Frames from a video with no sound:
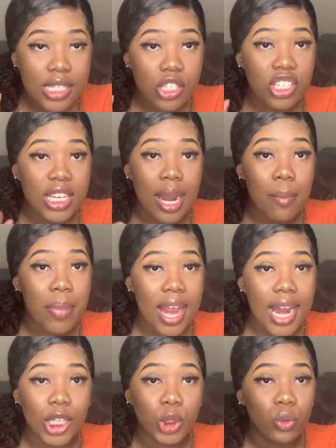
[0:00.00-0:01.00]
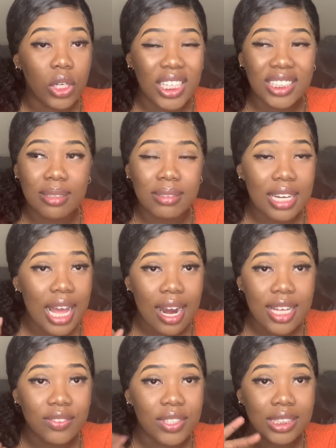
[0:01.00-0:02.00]
You just gotta pay like two hundred something
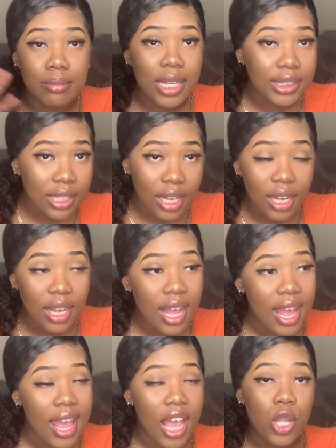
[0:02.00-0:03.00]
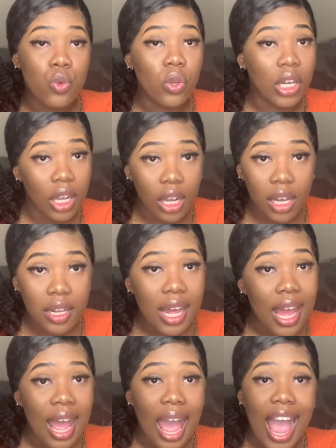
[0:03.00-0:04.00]
dollars for the semester, and you good.
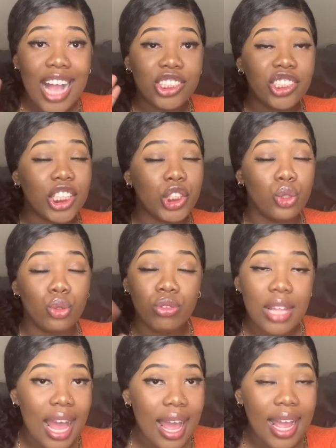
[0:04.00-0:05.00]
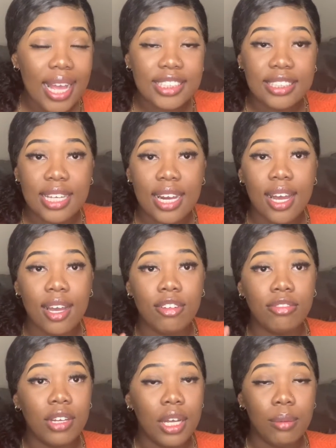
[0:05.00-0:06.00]
I suggest you do that instead
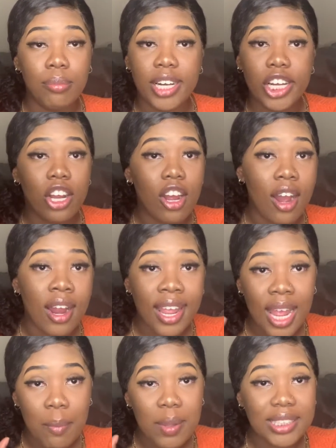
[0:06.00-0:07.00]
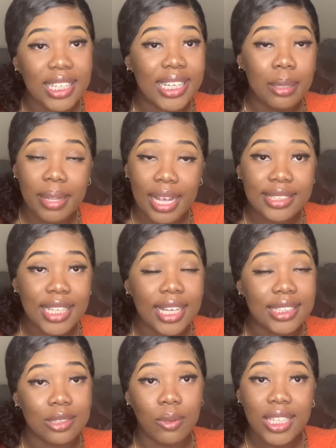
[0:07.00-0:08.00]
of bring your car on campus and keep getting
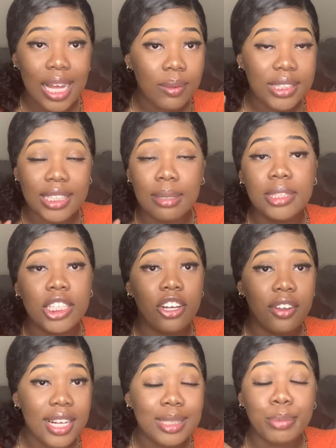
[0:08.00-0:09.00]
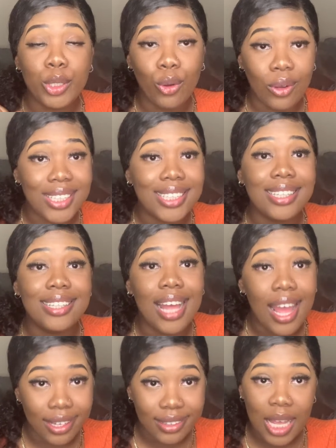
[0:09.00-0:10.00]
tickets. Because one thing I would say, them securities be on
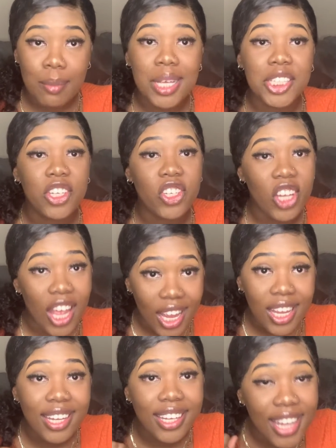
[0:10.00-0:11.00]
deck. They be checking.